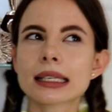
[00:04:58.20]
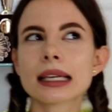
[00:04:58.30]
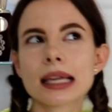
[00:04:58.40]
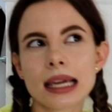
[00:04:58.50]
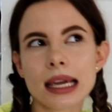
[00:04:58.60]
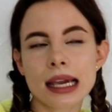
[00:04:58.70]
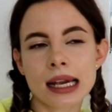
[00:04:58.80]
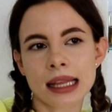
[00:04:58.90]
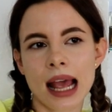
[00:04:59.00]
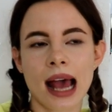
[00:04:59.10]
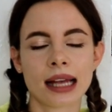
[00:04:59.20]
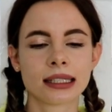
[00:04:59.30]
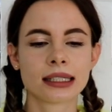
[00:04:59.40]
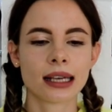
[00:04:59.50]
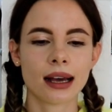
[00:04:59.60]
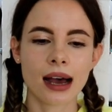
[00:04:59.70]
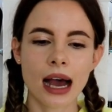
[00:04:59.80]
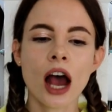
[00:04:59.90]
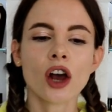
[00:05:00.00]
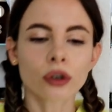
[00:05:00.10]
skin and
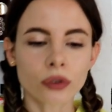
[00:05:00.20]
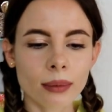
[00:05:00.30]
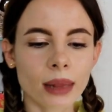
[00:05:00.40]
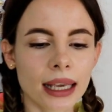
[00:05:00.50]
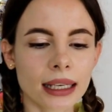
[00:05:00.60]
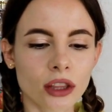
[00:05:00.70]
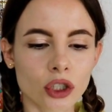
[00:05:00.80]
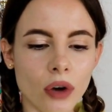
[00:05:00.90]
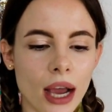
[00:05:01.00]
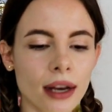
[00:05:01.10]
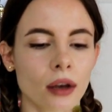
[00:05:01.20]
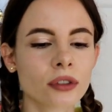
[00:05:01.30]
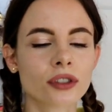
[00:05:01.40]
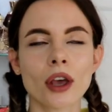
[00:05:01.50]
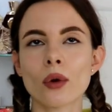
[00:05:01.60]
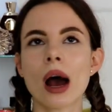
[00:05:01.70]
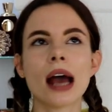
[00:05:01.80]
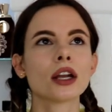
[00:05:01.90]
cream like in the dry down, so I